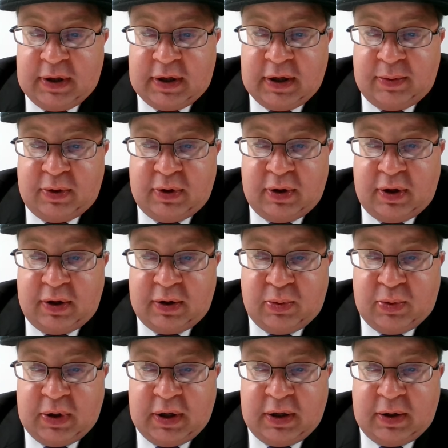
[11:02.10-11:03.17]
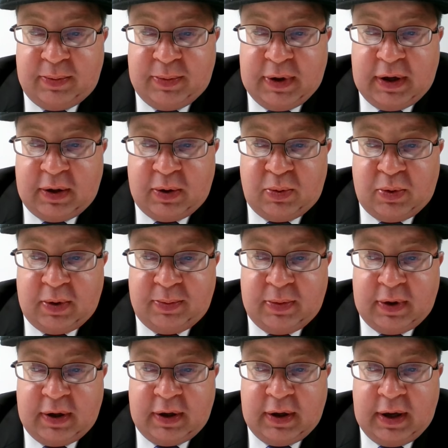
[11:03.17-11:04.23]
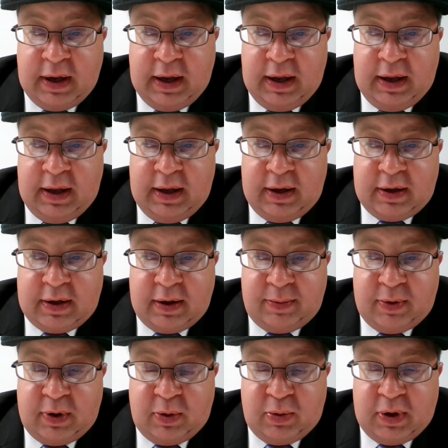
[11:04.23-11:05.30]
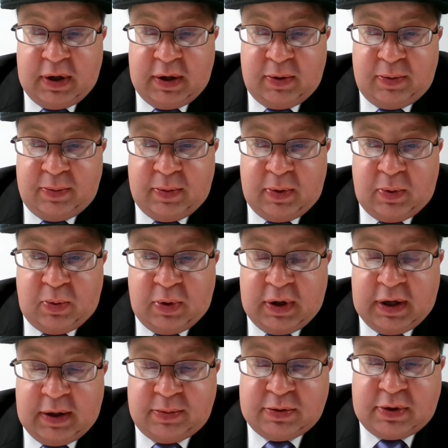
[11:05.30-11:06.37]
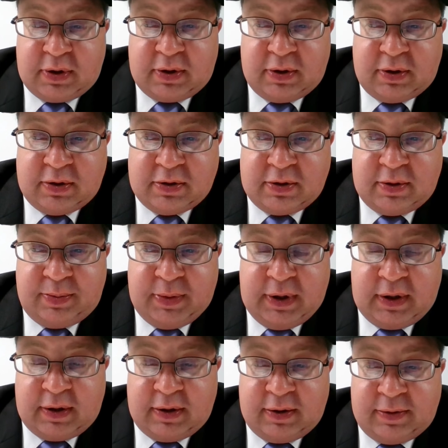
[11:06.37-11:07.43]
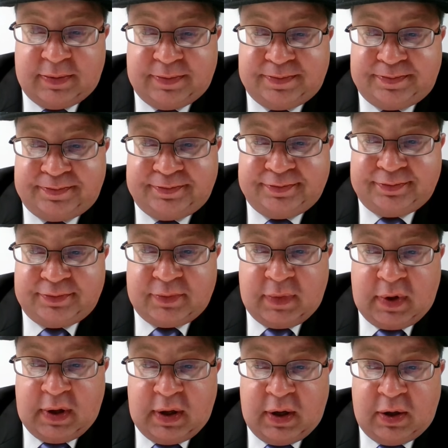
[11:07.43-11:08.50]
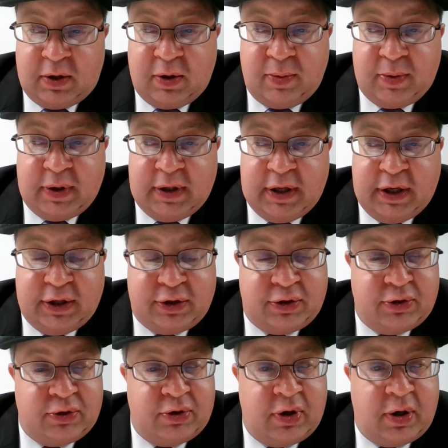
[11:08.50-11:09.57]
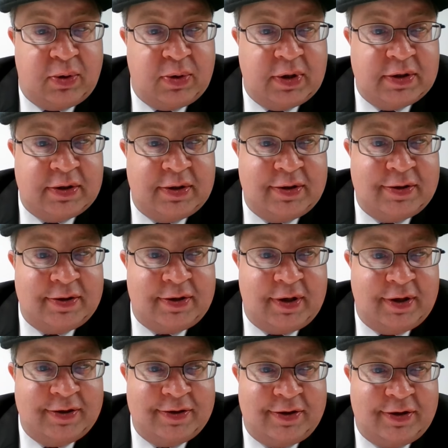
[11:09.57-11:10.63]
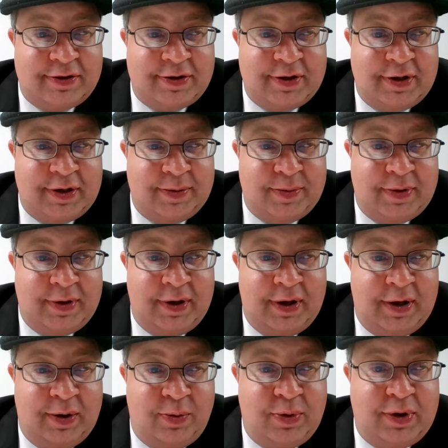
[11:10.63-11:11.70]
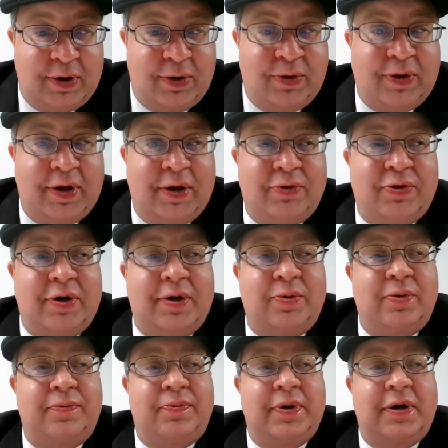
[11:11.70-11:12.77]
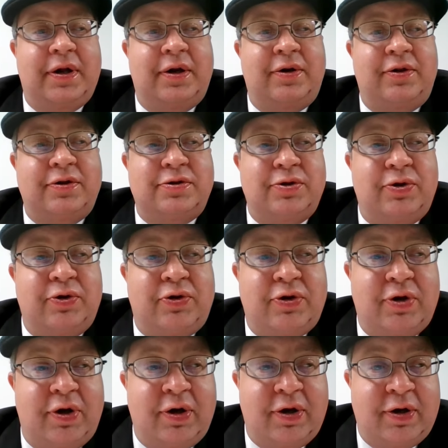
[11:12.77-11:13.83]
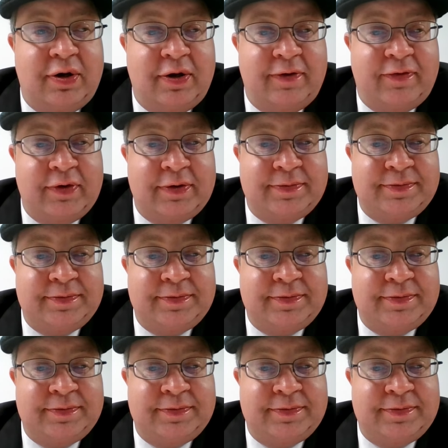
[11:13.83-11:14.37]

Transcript: may come along the way, no matter what may come our way, what obstacles may come, human nature always stays the same. We know that, right? We've been on this earth long enough.